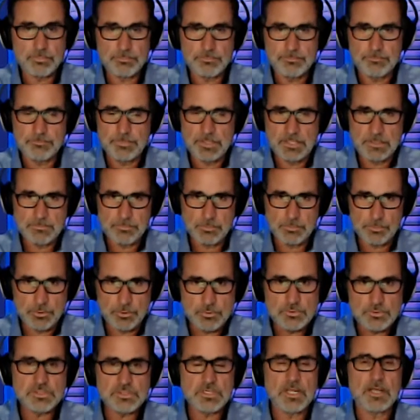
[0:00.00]
being
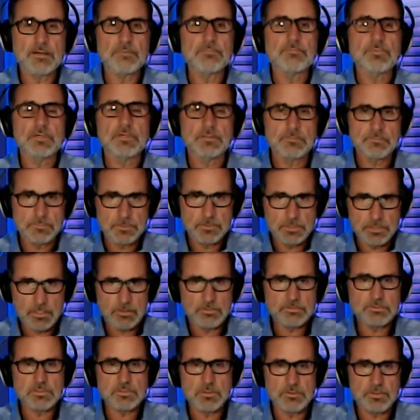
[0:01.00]
produced yet. But
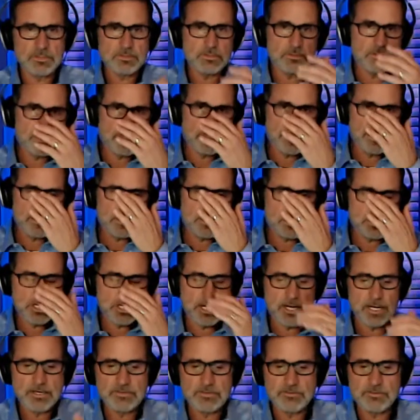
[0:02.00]
so things
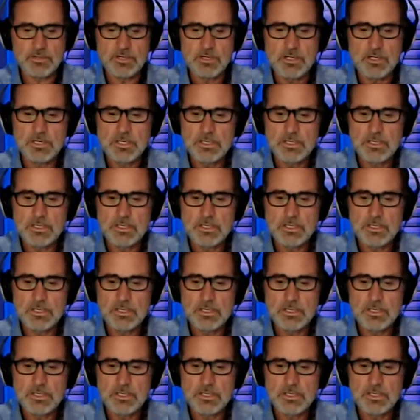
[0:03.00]
change.